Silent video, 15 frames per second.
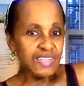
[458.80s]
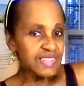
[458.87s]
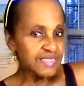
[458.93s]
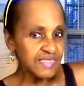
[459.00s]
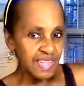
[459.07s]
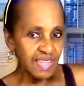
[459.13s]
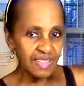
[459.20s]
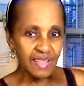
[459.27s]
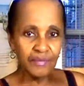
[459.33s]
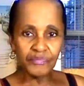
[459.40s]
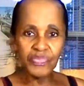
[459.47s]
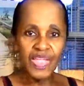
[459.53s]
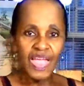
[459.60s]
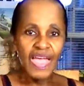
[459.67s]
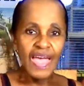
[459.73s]
to see them
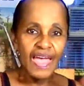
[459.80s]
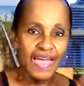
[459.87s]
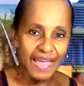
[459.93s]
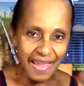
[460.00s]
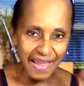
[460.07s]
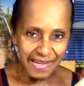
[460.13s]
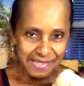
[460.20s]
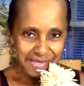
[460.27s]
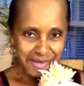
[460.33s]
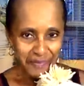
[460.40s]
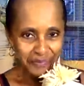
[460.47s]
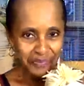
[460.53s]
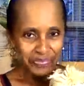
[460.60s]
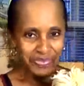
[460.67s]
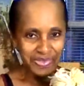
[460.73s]
as
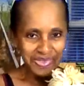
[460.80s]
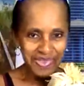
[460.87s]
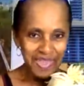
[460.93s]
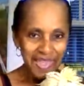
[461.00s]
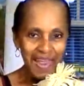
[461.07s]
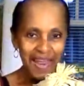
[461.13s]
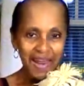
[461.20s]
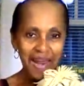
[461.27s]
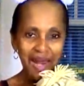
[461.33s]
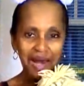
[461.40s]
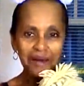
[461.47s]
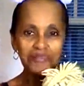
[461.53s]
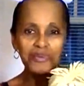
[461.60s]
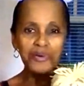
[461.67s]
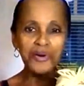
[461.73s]
our
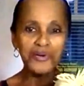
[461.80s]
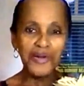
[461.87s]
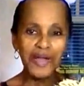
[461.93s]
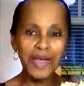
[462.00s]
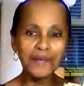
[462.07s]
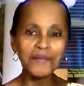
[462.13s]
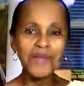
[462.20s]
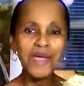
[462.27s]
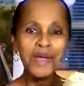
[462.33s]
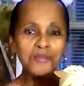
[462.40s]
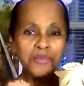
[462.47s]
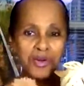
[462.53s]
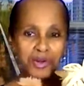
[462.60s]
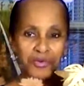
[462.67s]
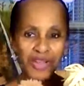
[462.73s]
program
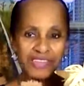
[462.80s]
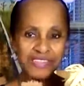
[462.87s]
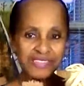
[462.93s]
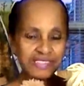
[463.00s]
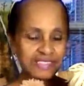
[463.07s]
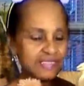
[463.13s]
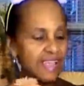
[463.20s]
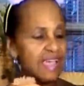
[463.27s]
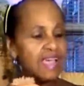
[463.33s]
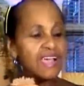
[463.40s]
progresses.